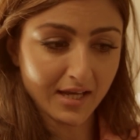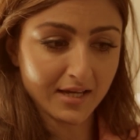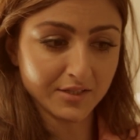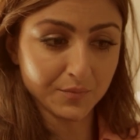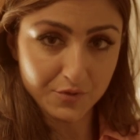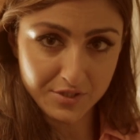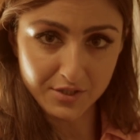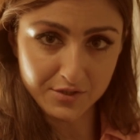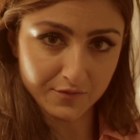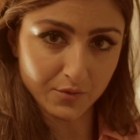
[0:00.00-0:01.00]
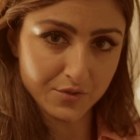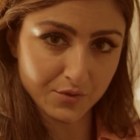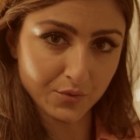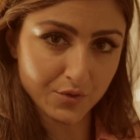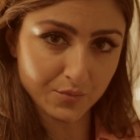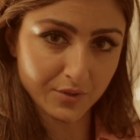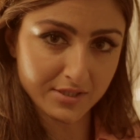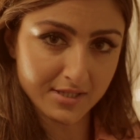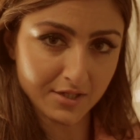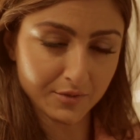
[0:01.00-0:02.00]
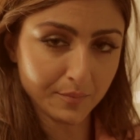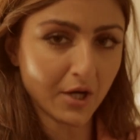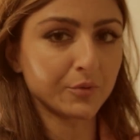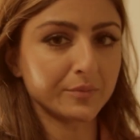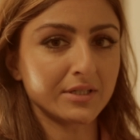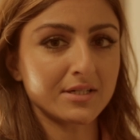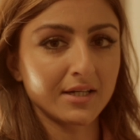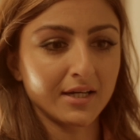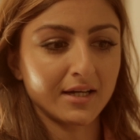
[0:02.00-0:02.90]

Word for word: And the proceeds, of course, go towards their empowerment,